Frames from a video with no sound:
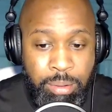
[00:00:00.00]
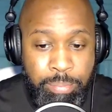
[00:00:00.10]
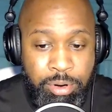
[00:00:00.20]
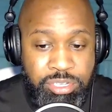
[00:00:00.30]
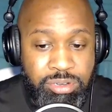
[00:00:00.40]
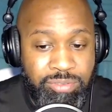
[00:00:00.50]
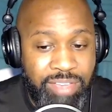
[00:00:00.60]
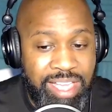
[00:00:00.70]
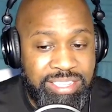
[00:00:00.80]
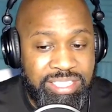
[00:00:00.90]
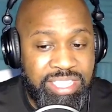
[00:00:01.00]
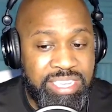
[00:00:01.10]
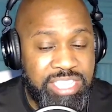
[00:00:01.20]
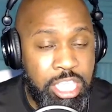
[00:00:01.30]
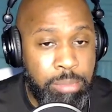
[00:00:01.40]
personal violence
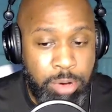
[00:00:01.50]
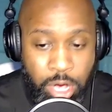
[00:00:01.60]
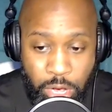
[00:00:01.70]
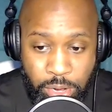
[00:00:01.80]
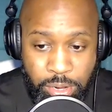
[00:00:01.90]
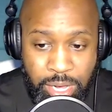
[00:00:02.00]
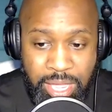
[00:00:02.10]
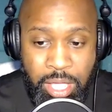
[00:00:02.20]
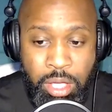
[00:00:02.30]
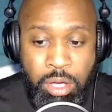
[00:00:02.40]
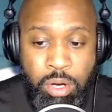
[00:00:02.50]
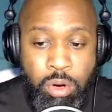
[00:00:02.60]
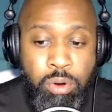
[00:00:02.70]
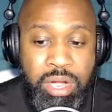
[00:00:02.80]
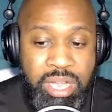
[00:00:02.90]
against him or her,
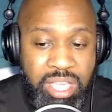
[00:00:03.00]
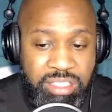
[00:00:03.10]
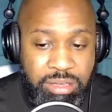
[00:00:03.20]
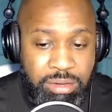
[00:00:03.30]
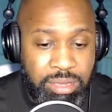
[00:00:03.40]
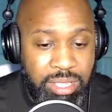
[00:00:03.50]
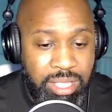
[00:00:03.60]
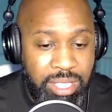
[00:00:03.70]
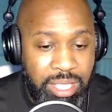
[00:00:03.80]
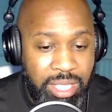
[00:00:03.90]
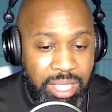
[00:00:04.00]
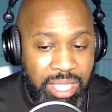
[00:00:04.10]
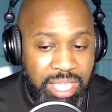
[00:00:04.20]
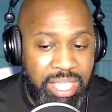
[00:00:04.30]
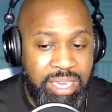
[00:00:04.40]
or another
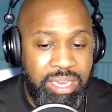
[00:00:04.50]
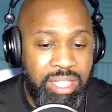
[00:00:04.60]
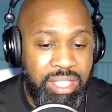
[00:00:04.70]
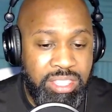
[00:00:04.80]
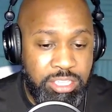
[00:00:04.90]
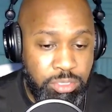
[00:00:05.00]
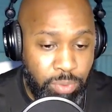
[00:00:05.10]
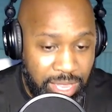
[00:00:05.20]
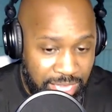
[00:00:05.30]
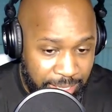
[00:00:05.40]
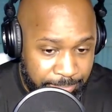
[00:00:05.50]
in the dwelling.